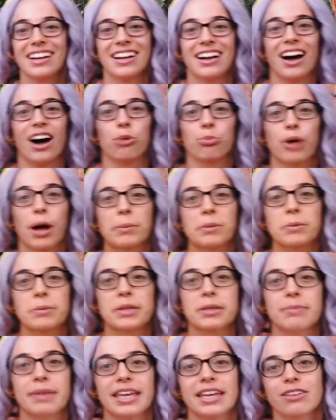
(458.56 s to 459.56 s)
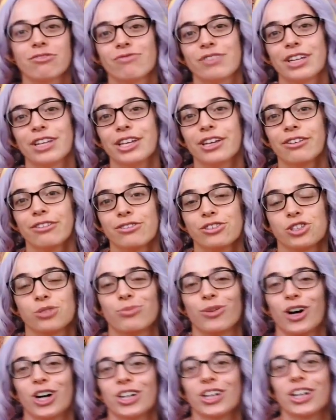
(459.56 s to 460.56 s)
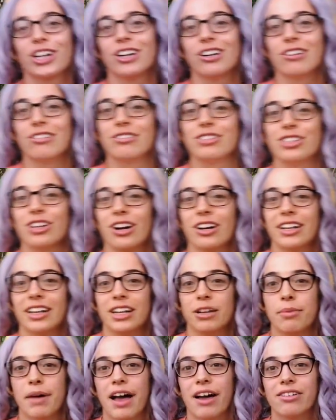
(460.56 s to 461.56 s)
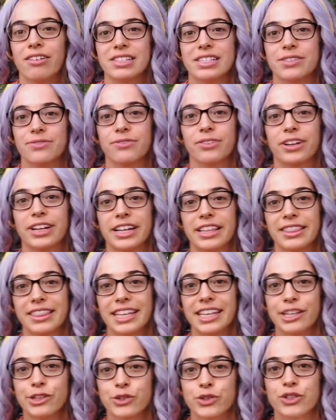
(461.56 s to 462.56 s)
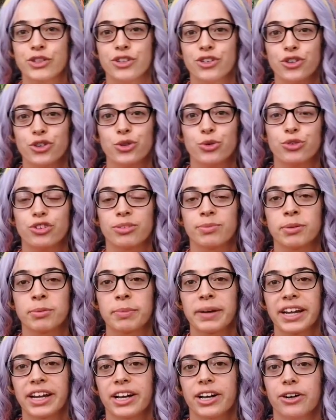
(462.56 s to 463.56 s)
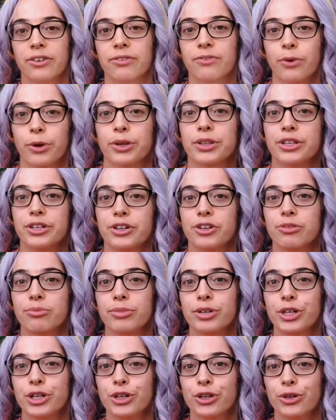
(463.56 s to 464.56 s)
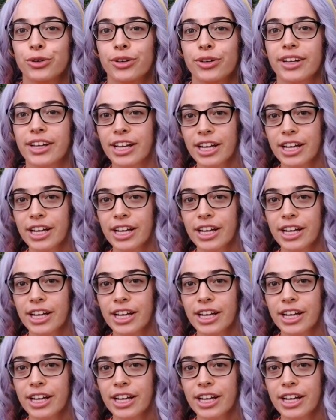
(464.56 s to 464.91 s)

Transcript: I'll probably make a video tomorrow talking about different things to do to prepare for the new moon.